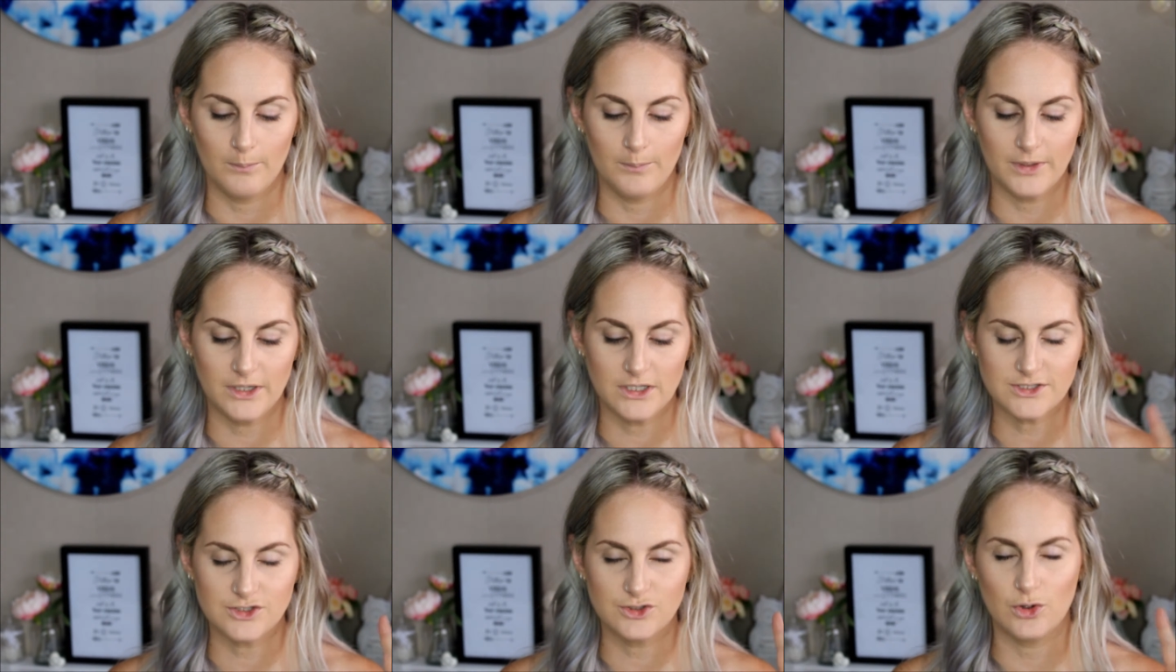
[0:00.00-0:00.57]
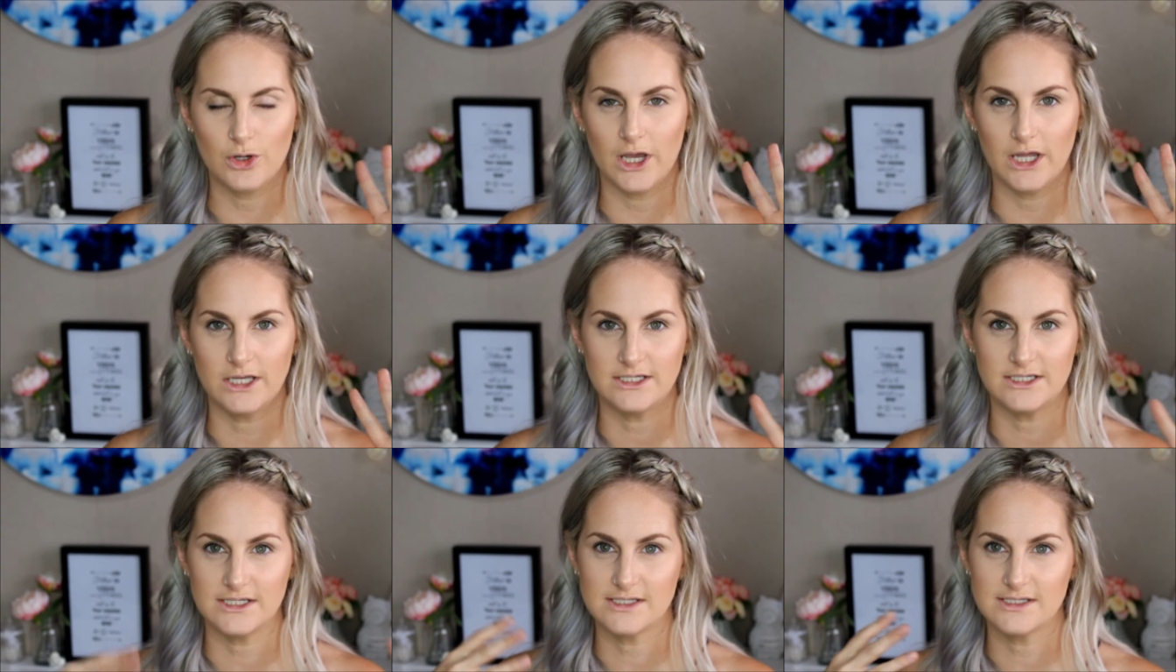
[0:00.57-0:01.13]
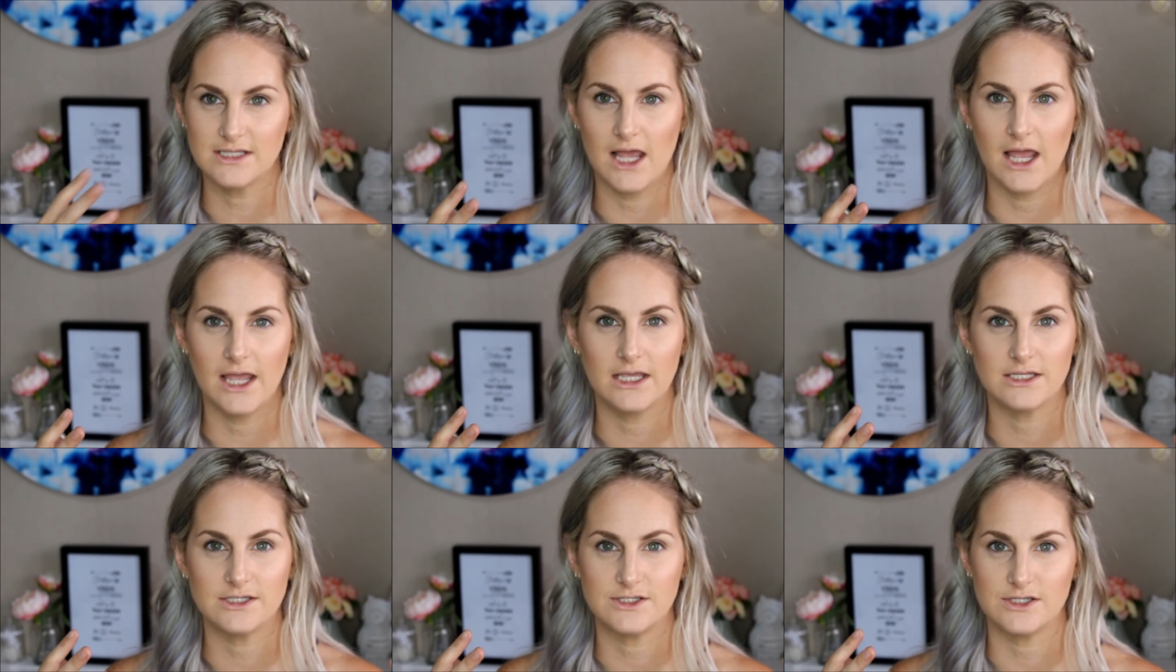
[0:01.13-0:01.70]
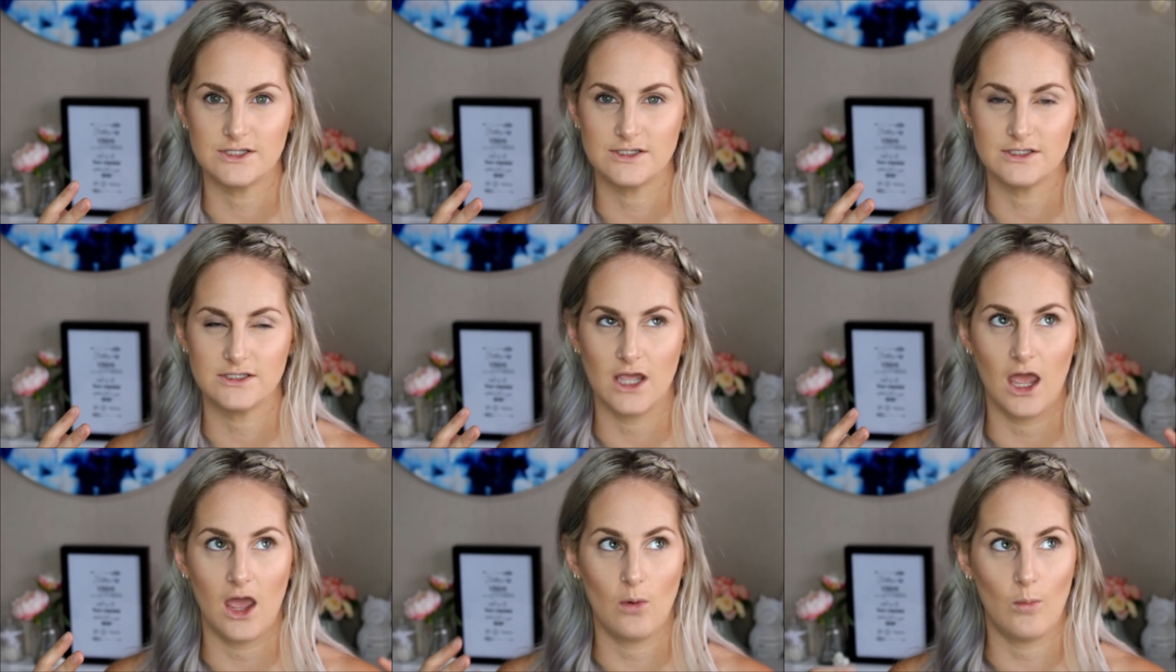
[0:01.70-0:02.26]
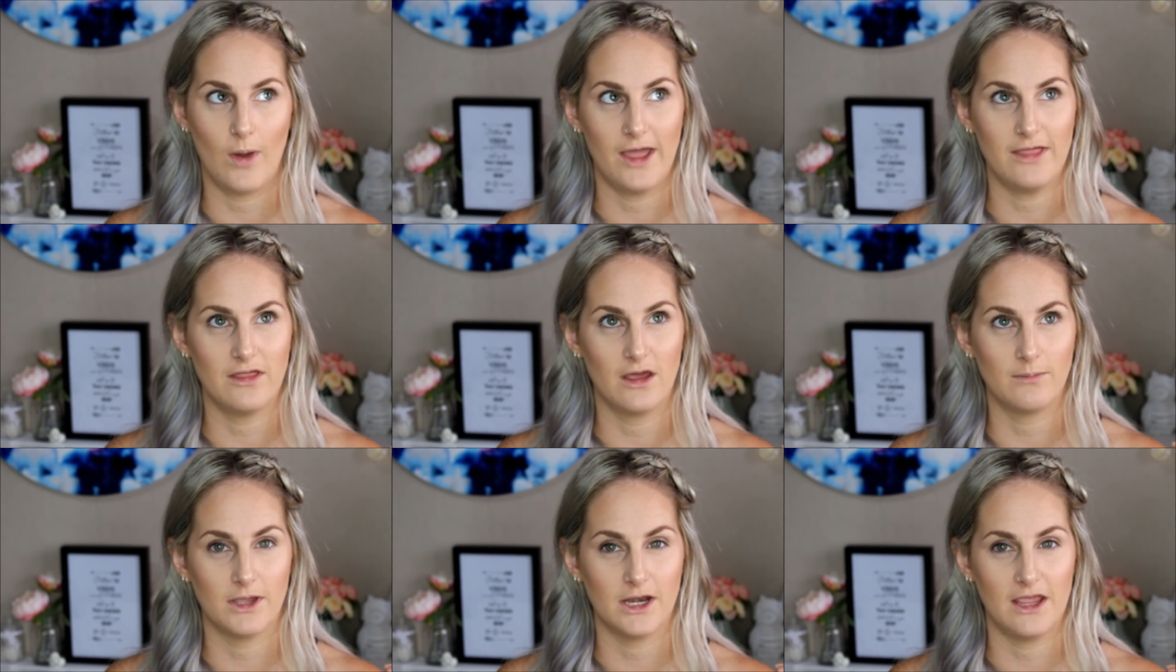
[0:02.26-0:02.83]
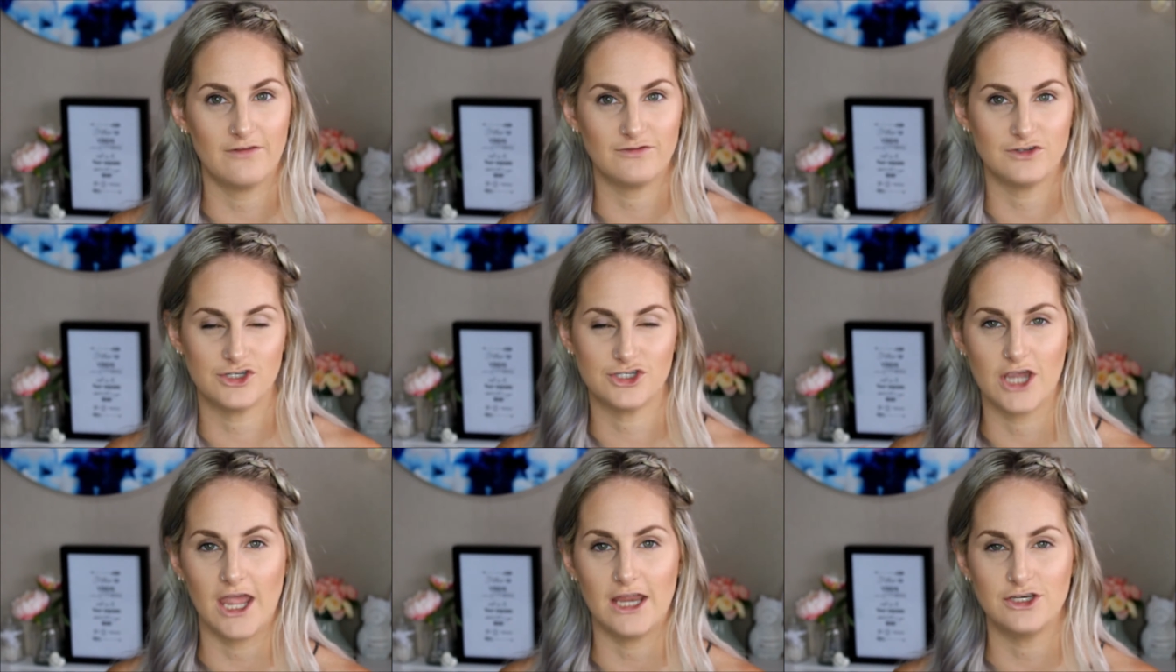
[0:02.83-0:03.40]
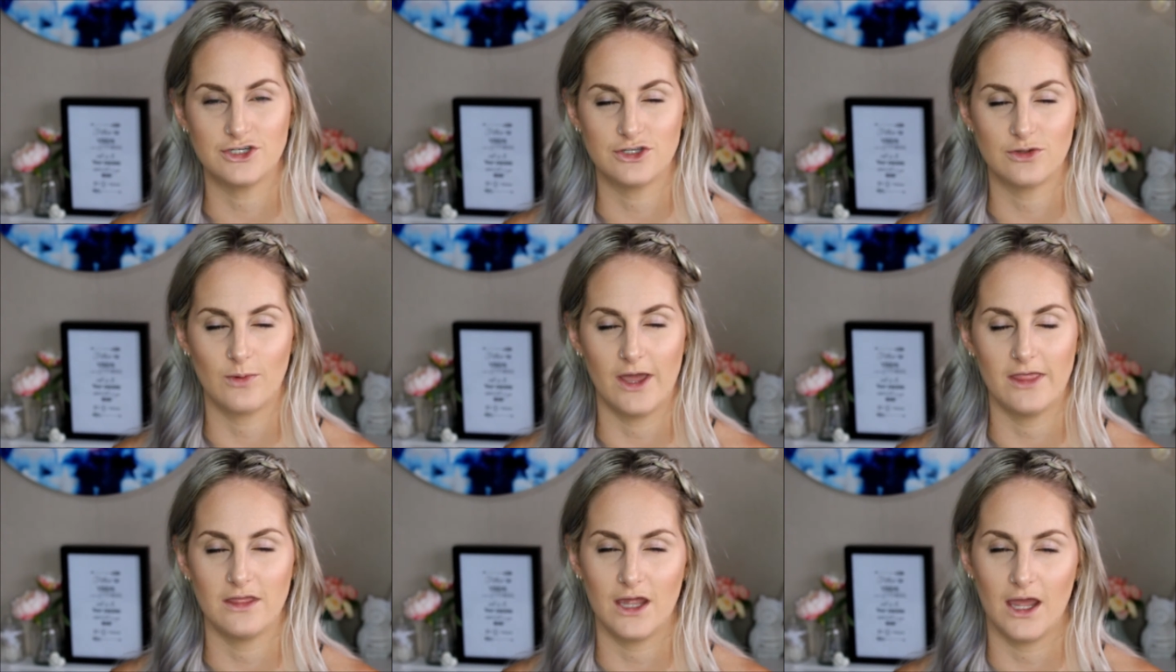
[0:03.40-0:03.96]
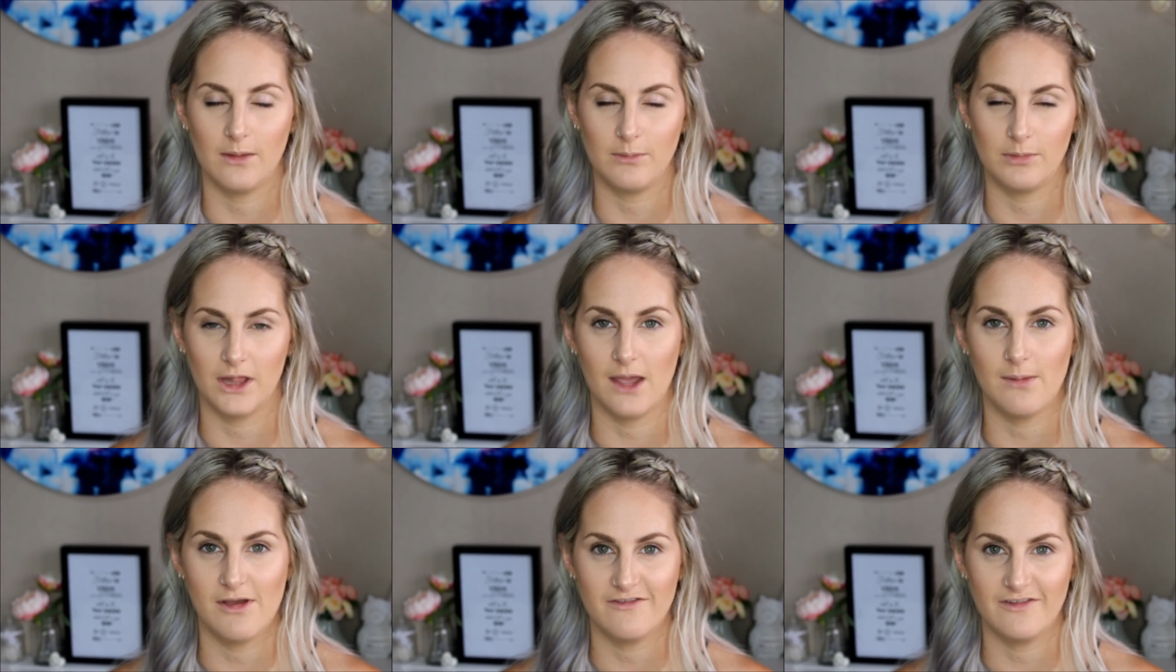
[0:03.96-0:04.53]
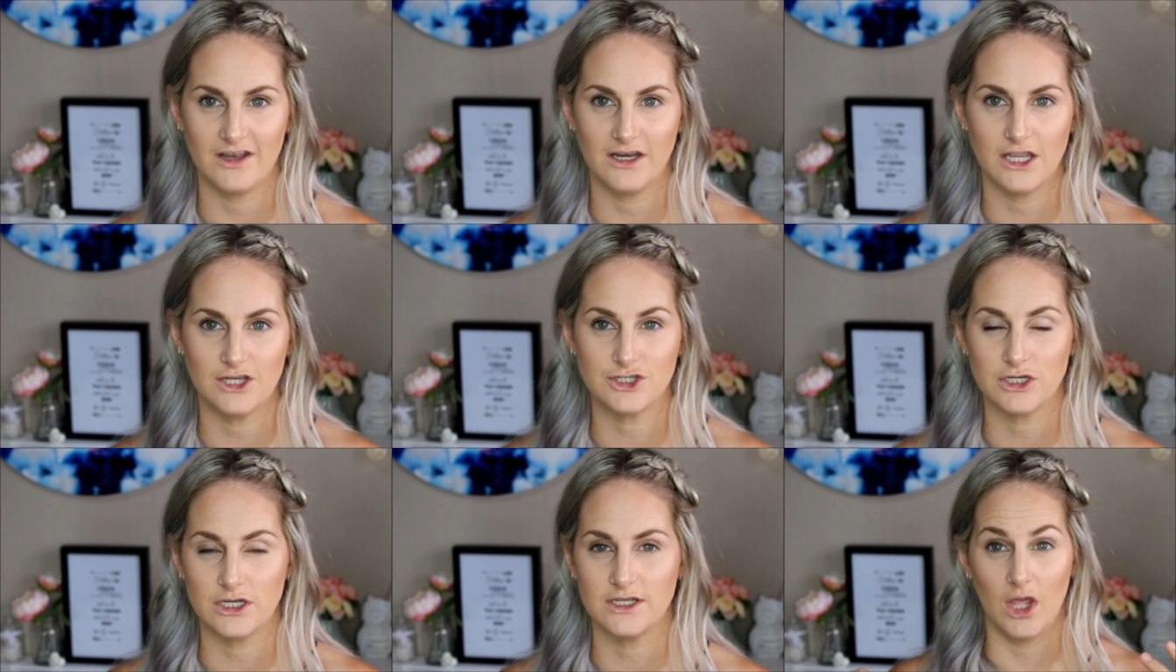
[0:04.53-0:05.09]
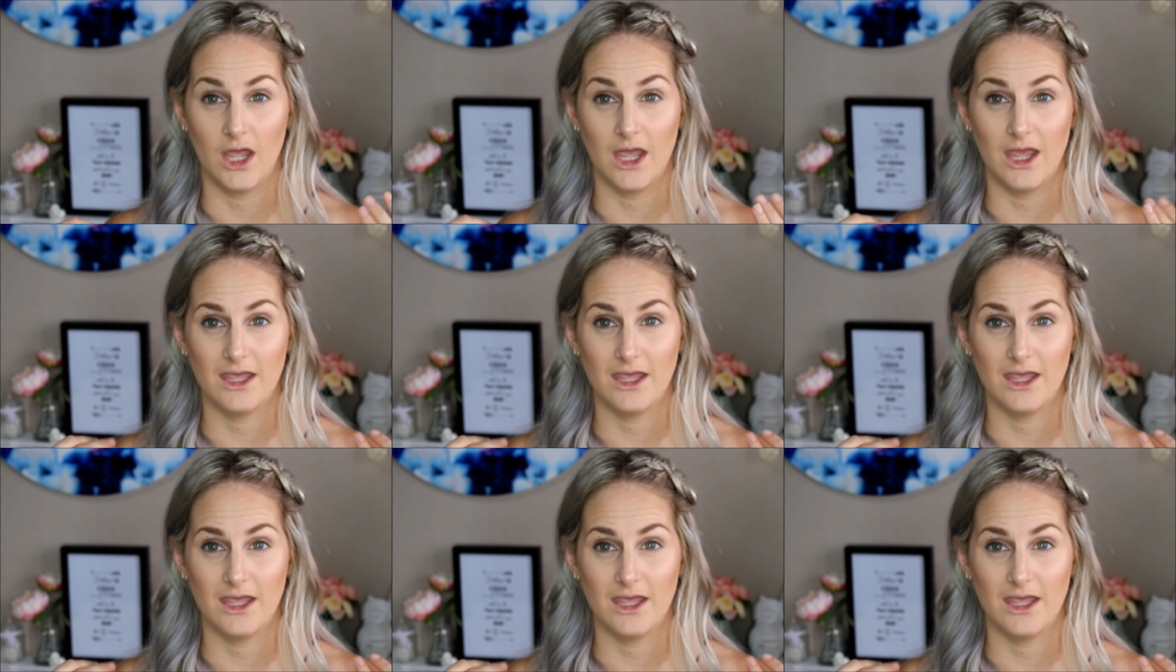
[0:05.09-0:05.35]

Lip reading: but it's not a dislike, it's just a way that I'm going to have to change the way that I apply my foundation.